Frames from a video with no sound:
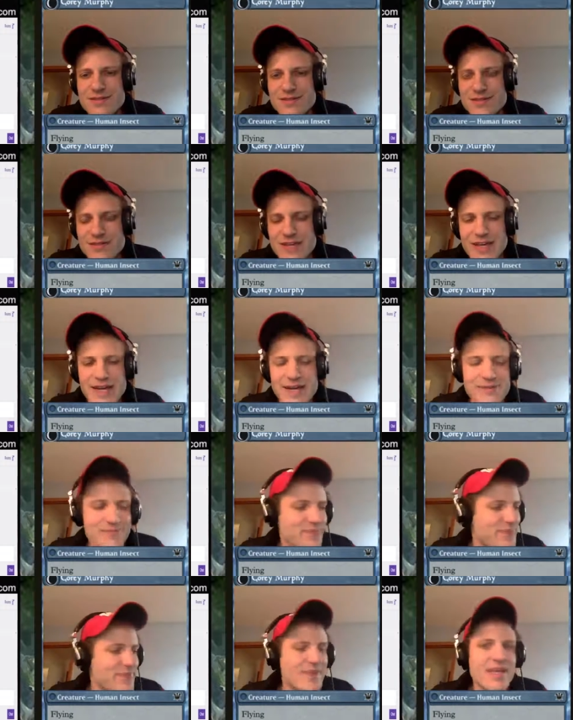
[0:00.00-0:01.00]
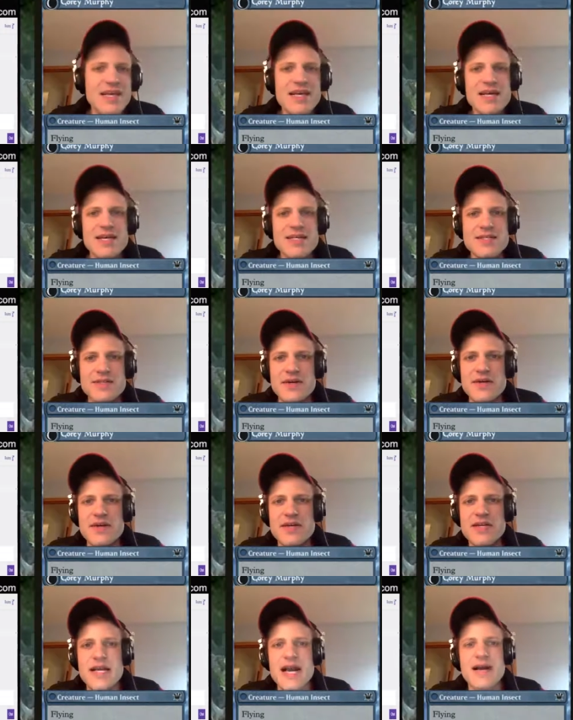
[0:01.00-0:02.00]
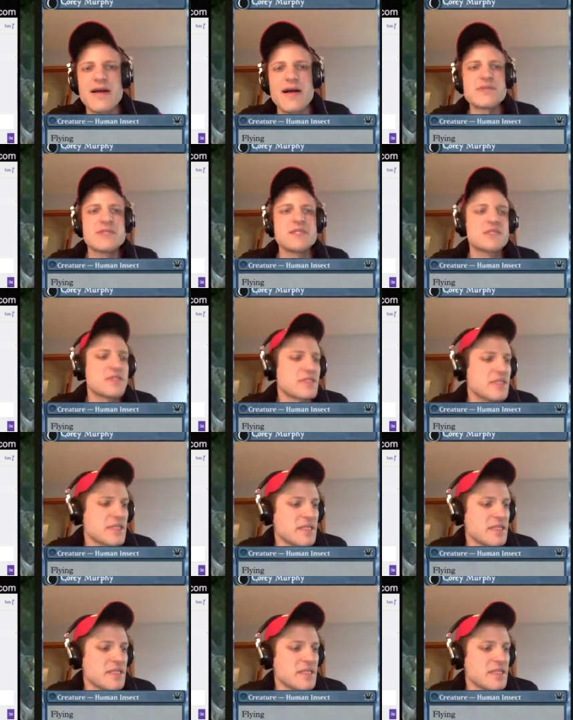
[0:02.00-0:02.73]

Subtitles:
Yeah. So I was interested in